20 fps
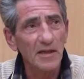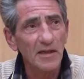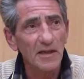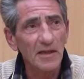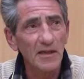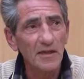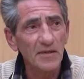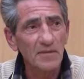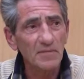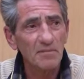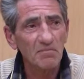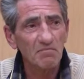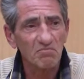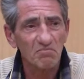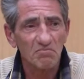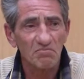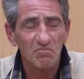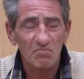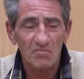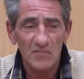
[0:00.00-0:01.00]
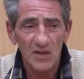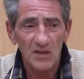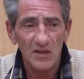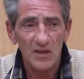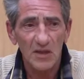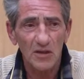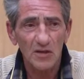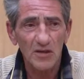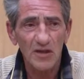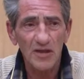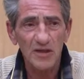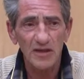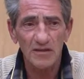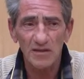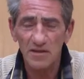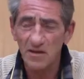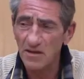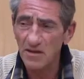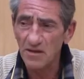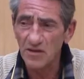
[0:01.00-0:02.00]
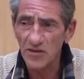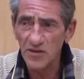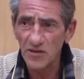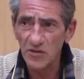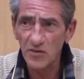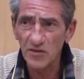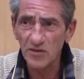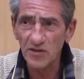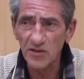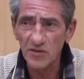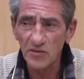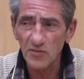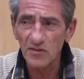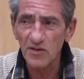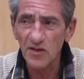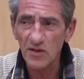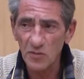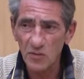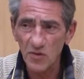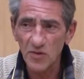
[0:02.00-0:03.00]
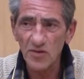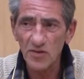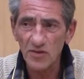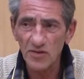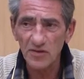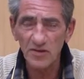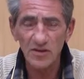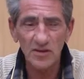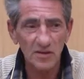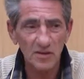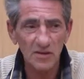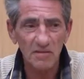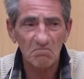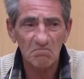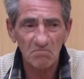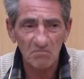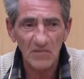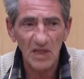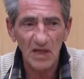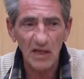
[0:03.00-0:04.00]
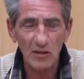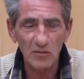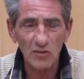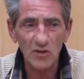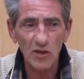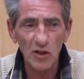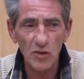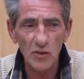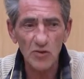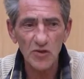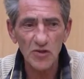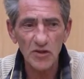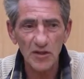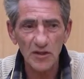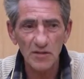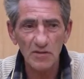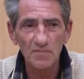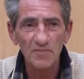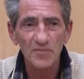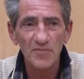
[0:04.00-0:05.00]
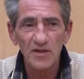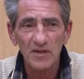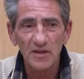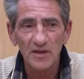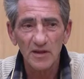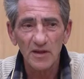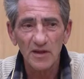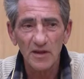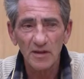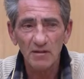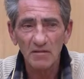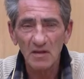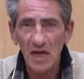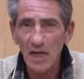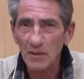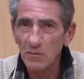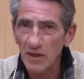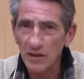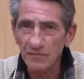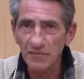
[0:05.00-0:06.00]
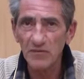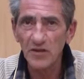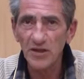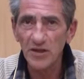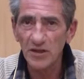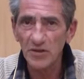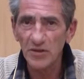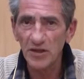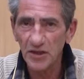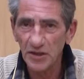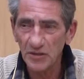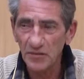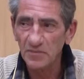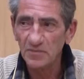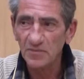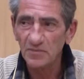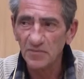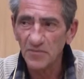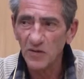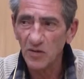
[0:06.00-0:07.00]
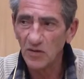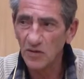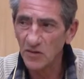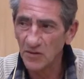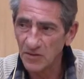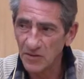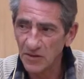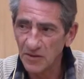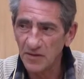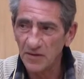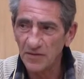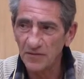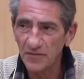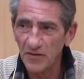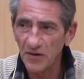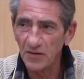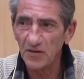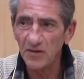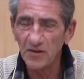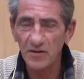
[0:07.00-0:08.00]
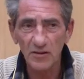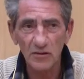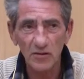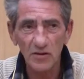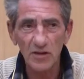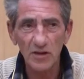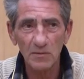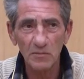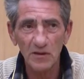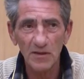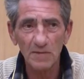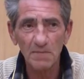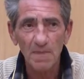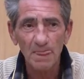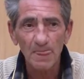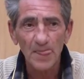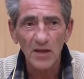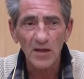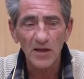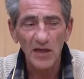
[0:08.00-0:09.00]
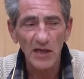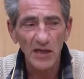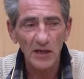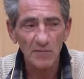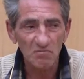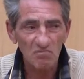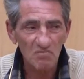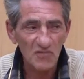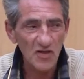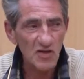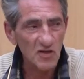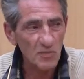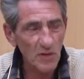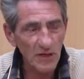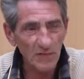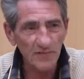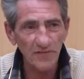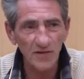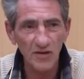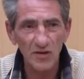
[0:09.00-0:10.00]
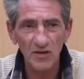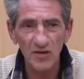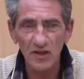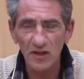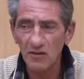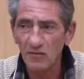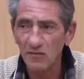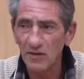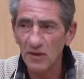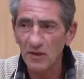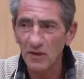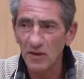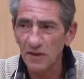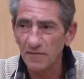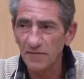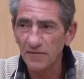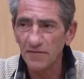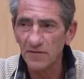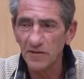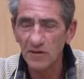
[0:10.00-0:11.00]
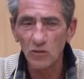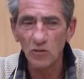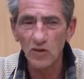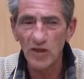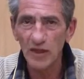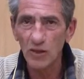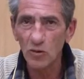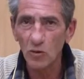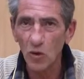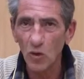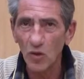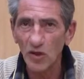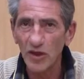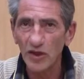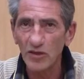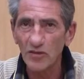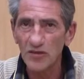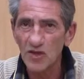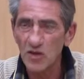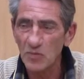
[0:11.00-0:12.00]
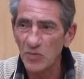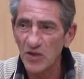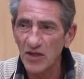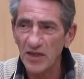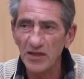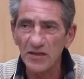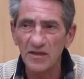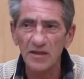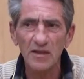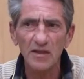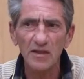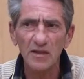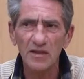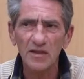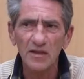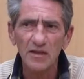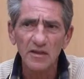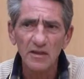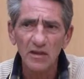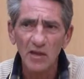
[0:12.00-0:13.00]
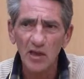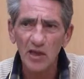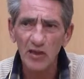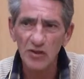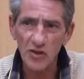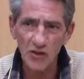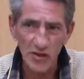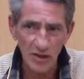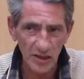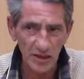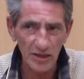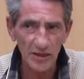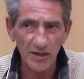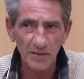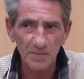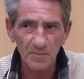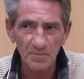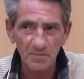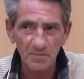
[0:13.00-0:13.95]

And okay, sure, this was how it goes here. And I'm every year here on the Feria in Orgiva. And this is a big feria with a lot of what they call here in Spain artesania.